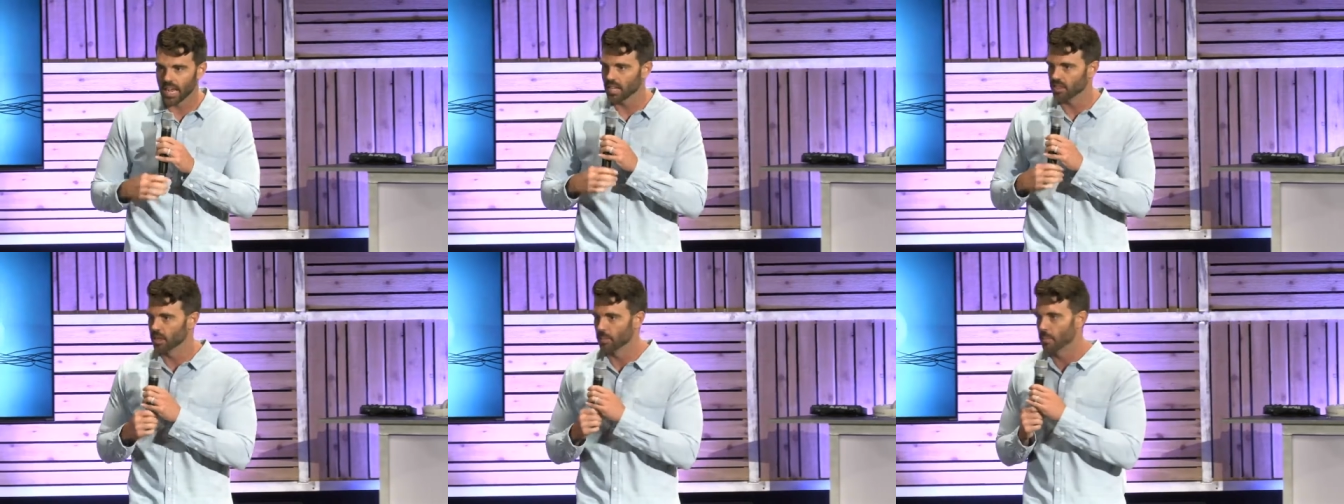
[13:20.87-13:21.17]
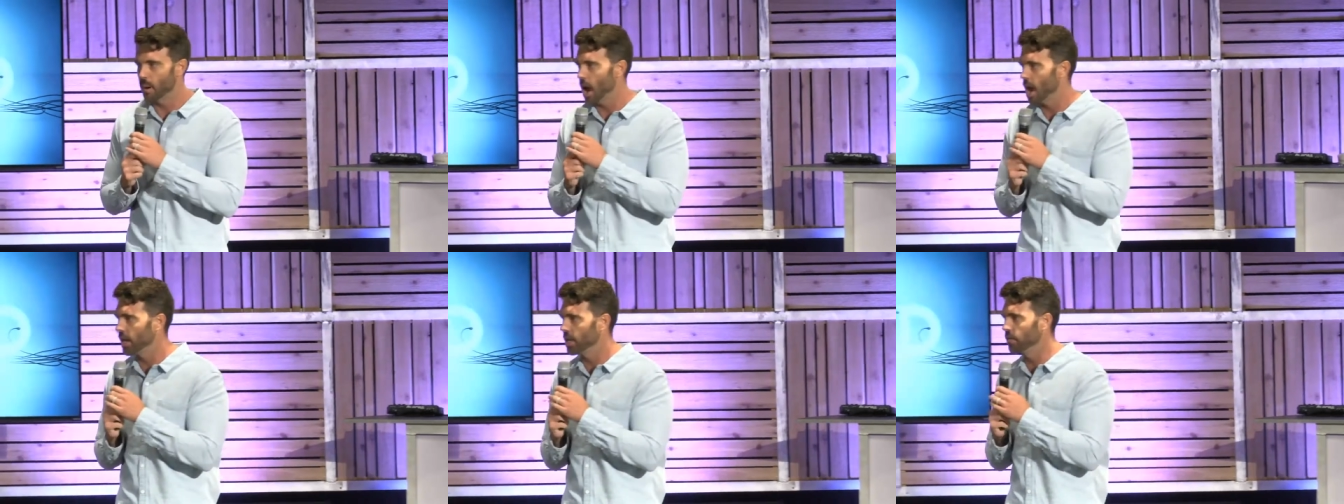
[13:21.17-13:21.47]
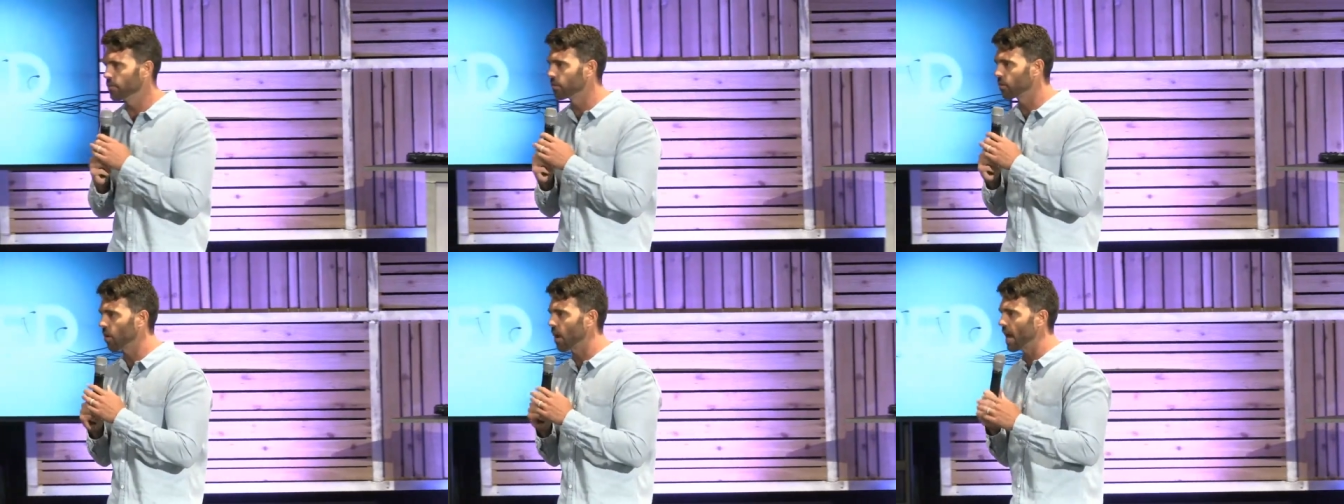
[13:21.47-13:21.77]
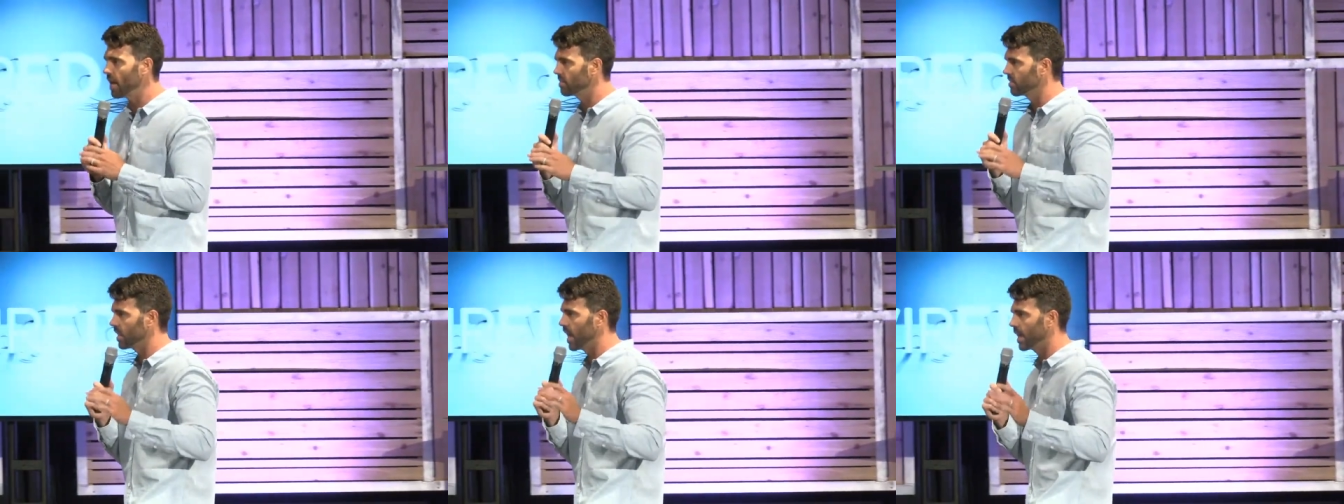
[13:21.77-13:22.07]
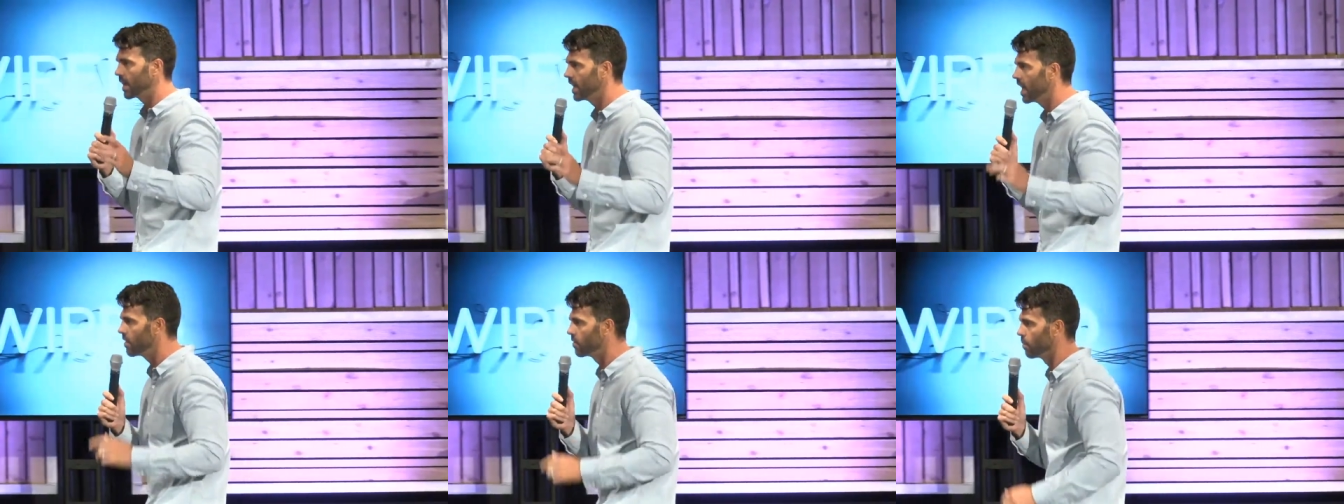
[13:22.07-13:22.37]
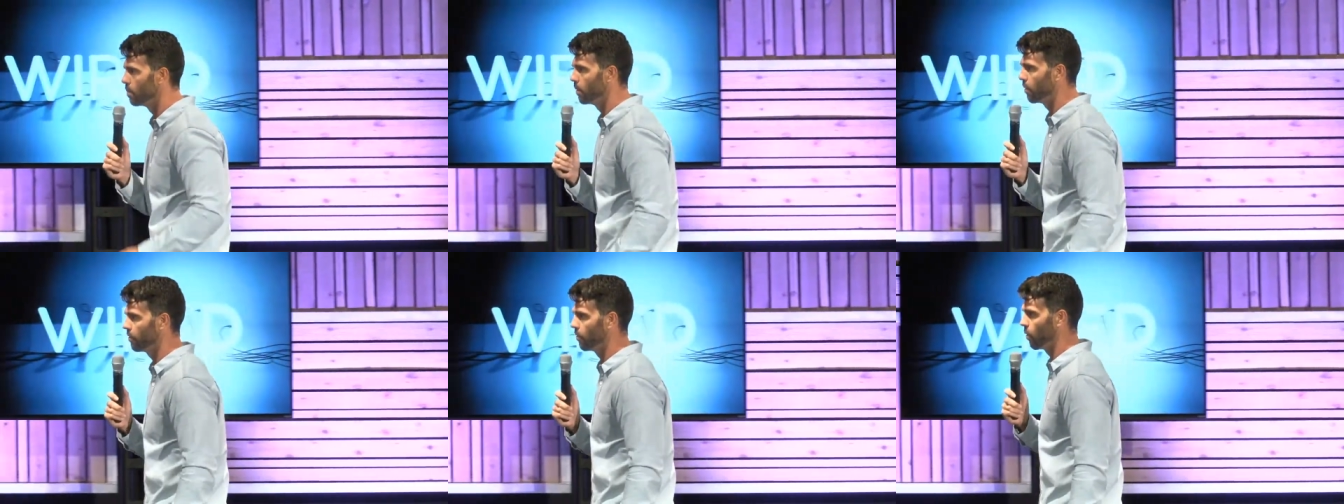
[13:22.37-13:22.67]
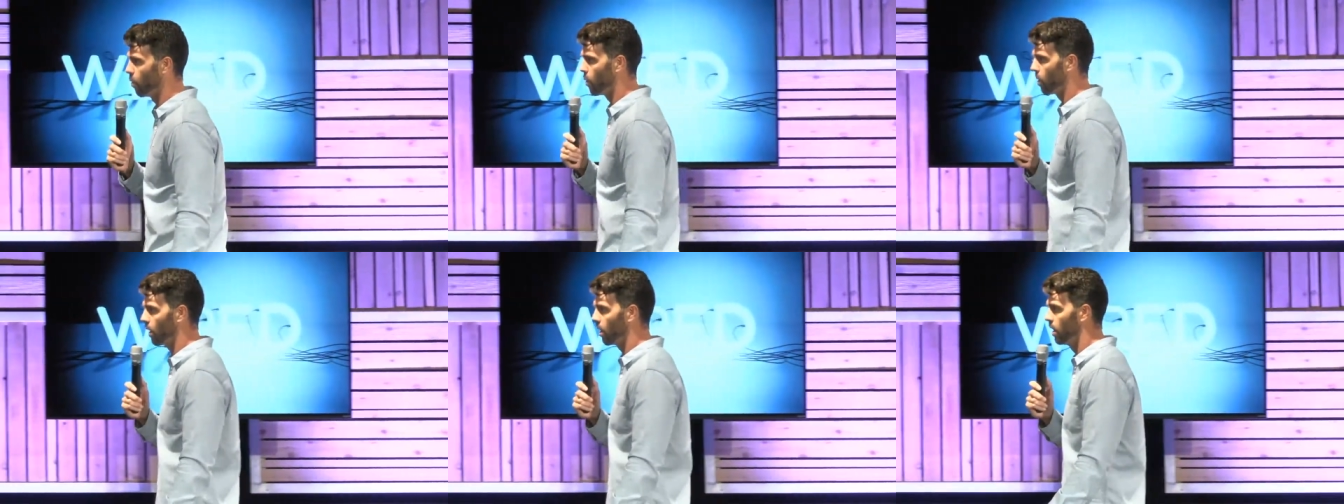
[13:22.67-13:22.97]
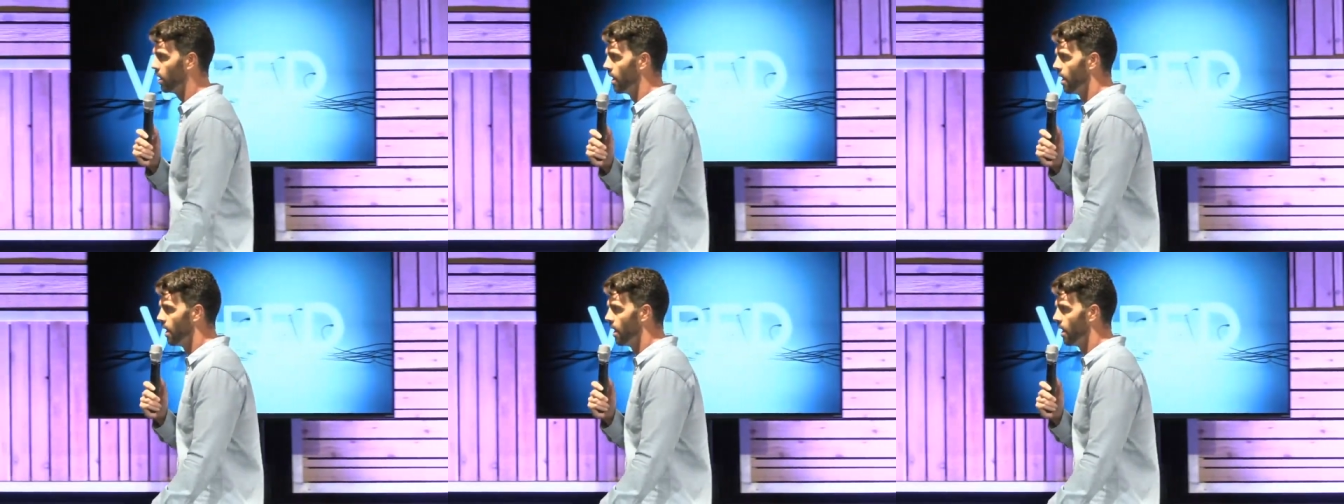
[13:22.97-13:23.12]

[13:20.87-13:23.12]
the body of Christ like never before.